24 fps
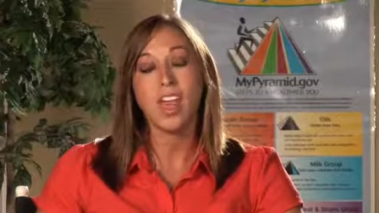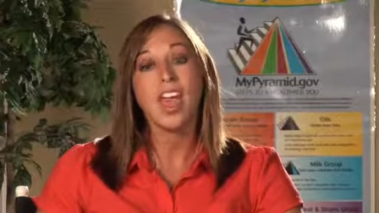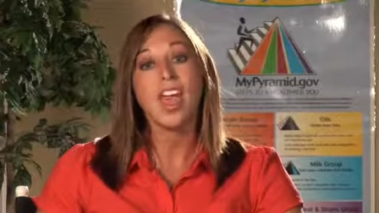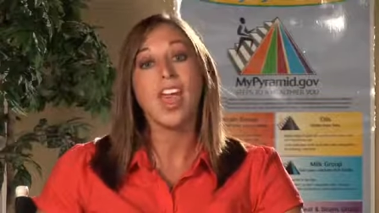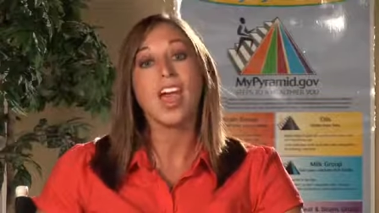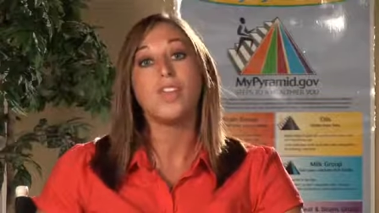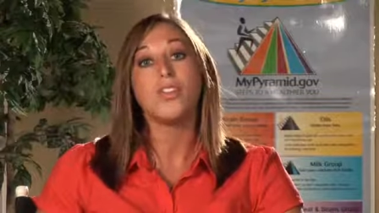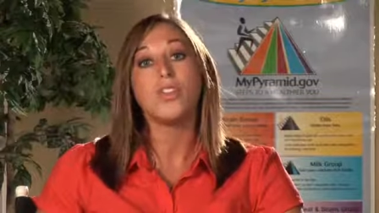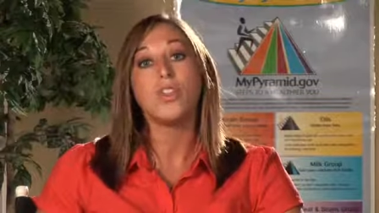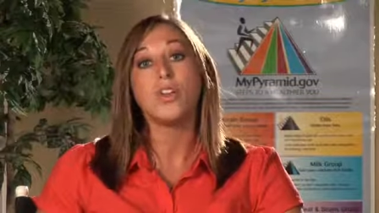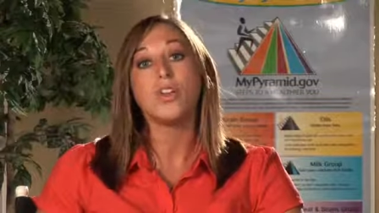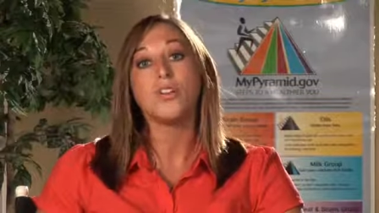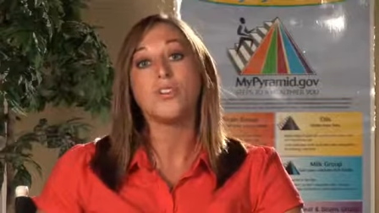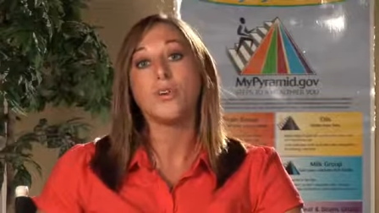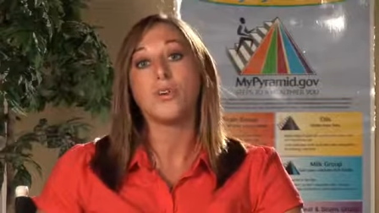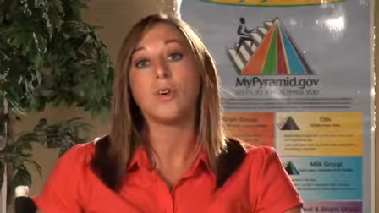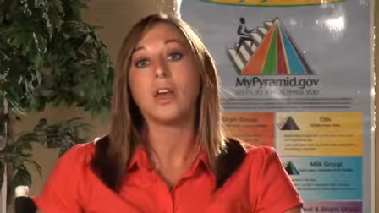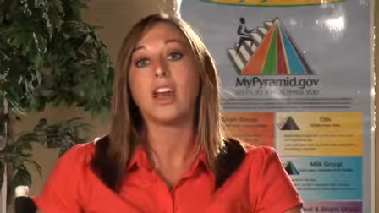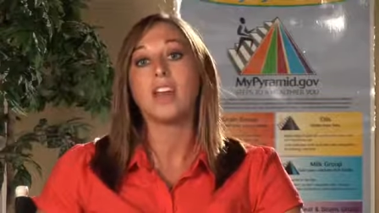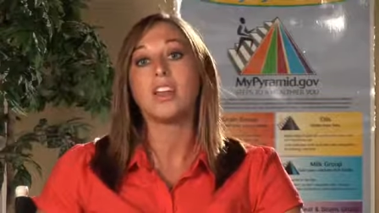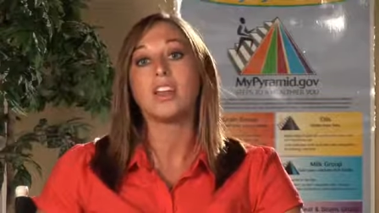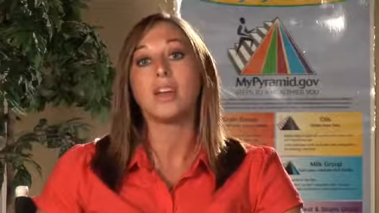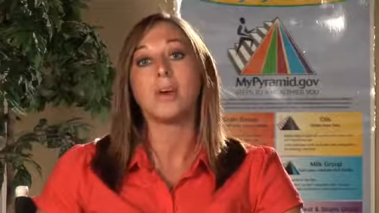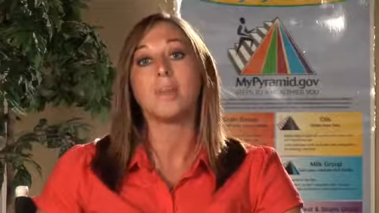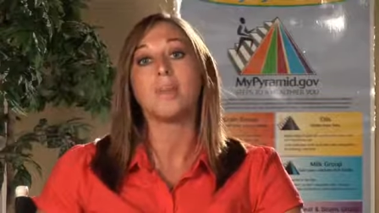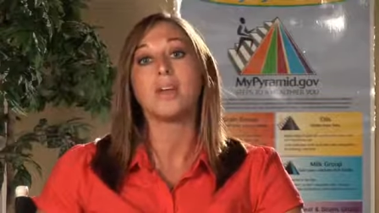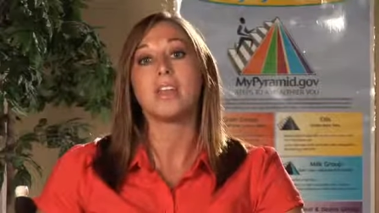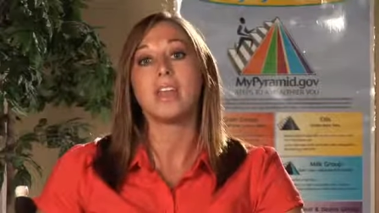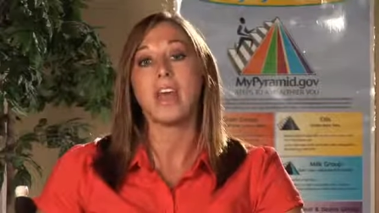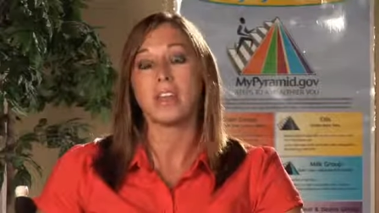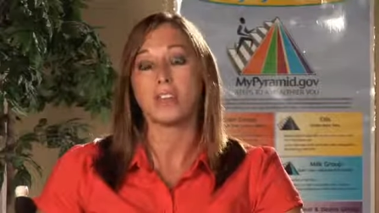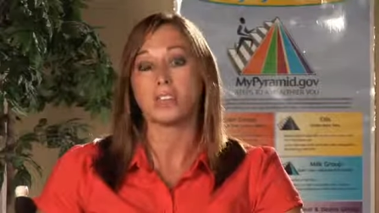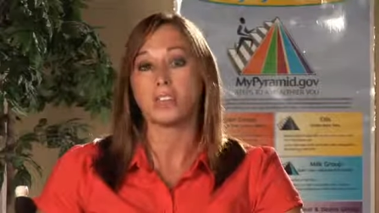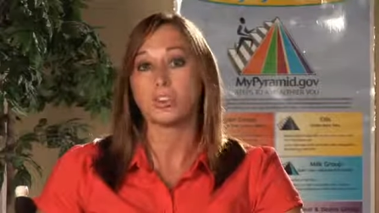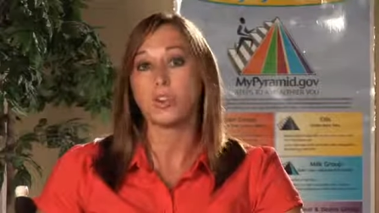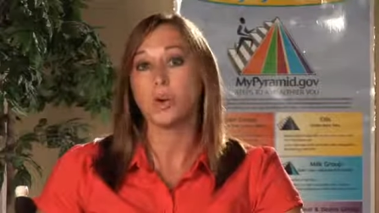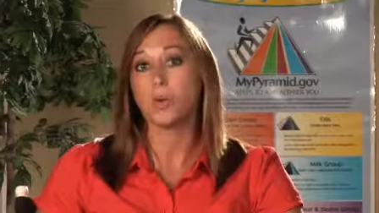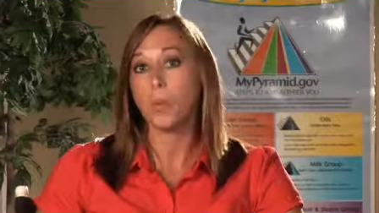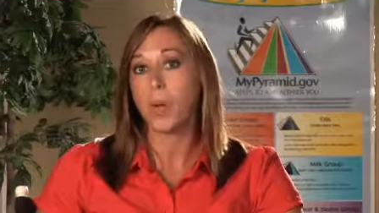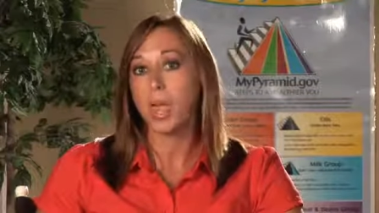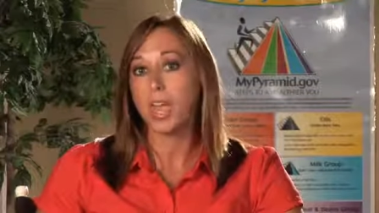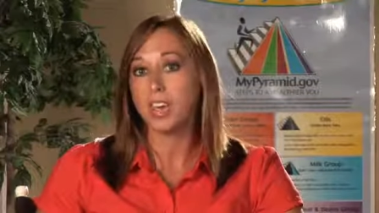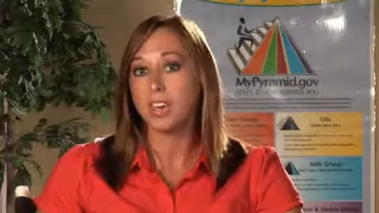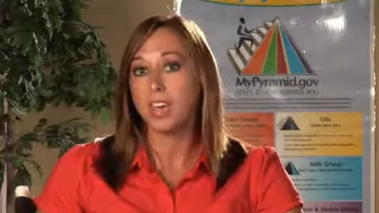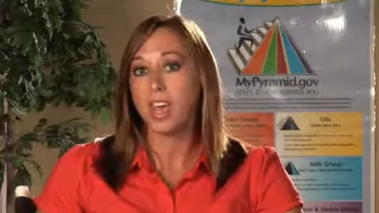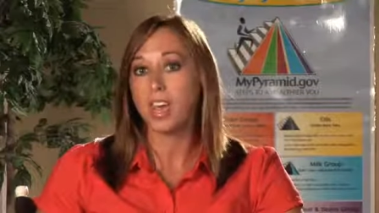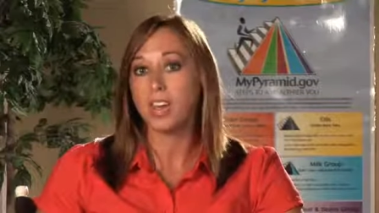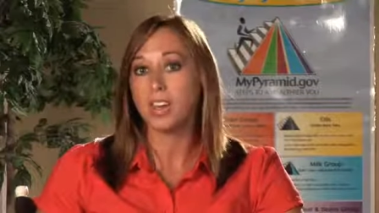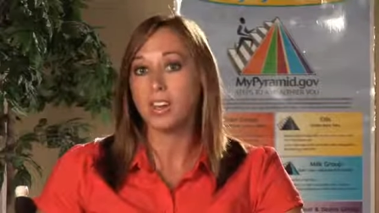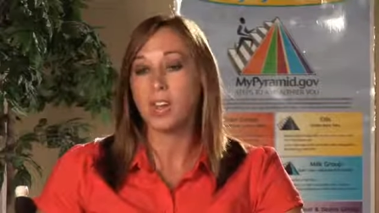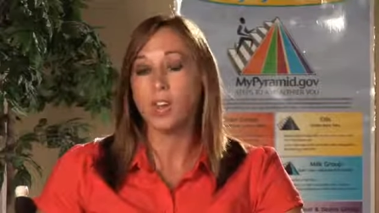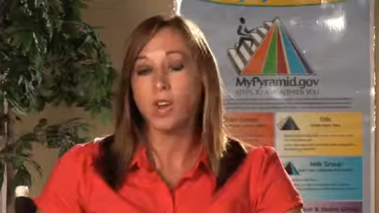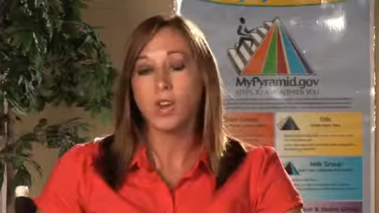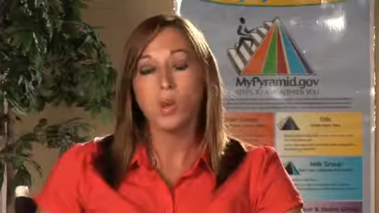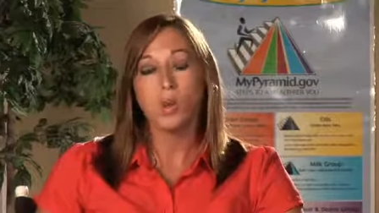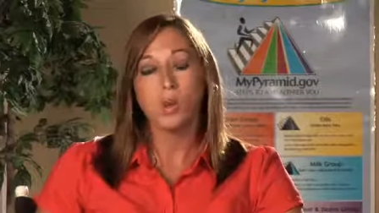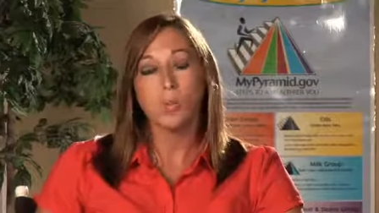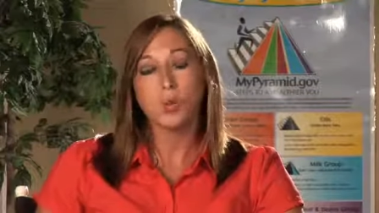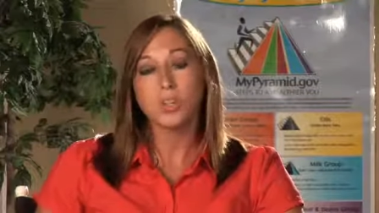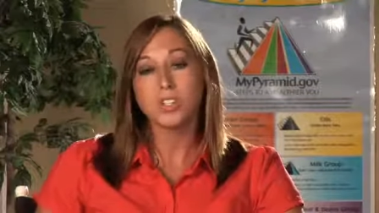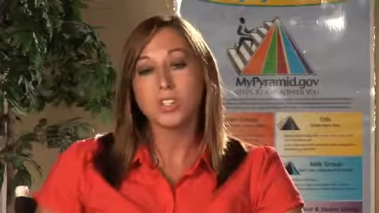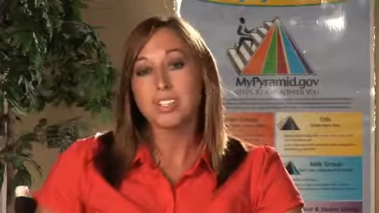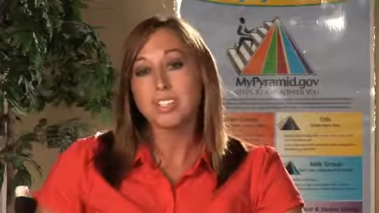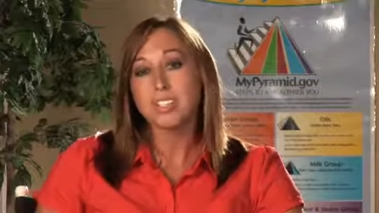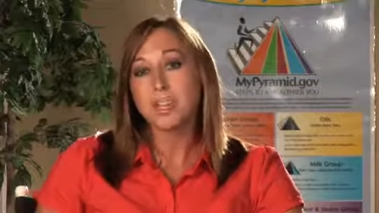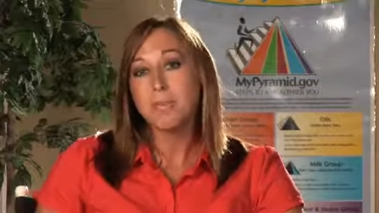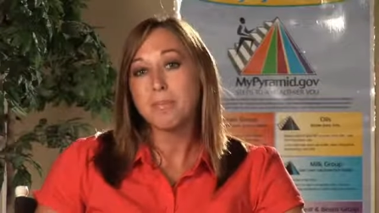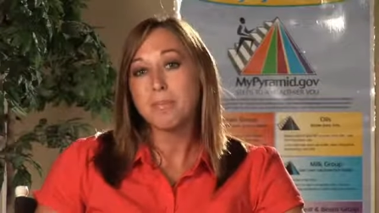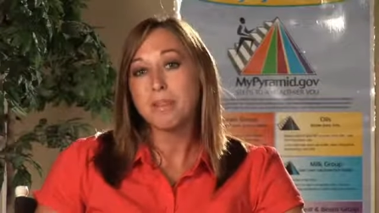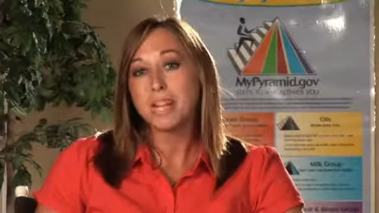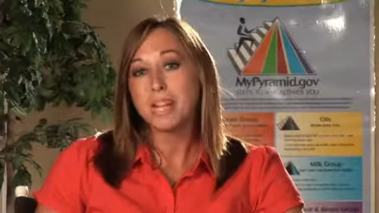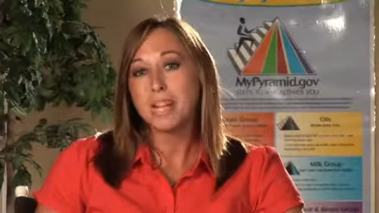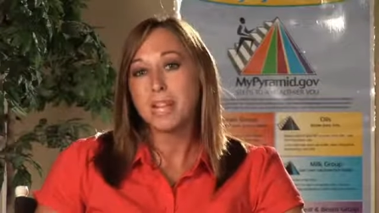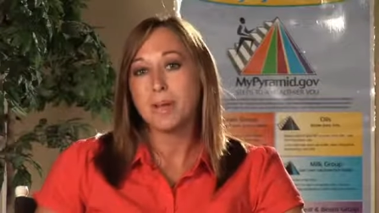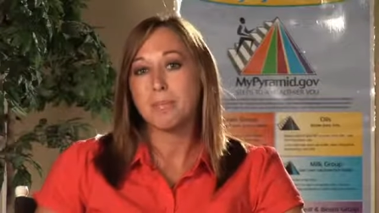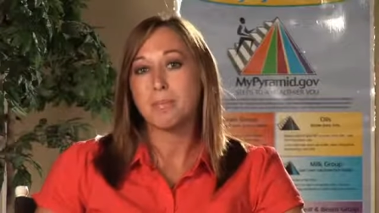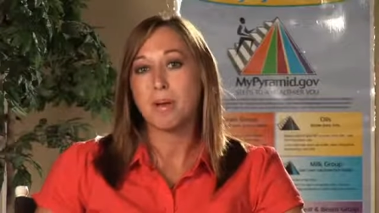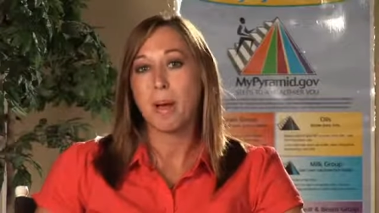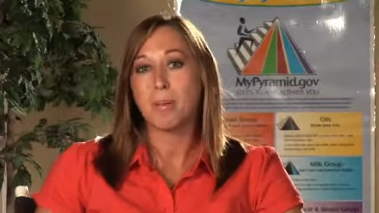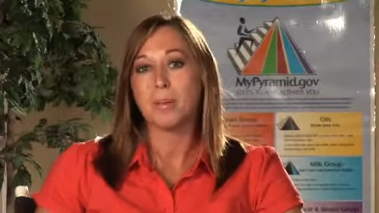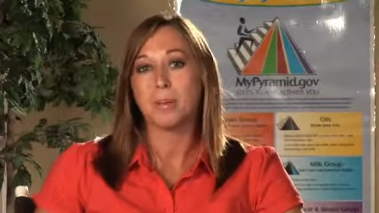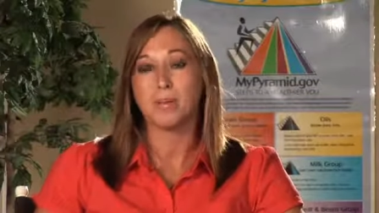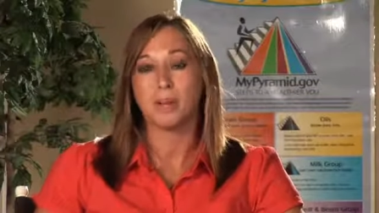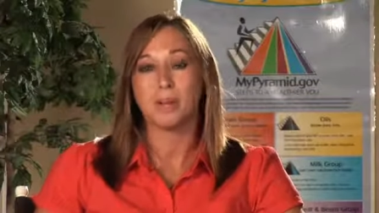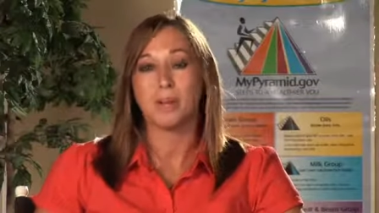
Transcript: and therefore end up in extra weight gain, which is completely probably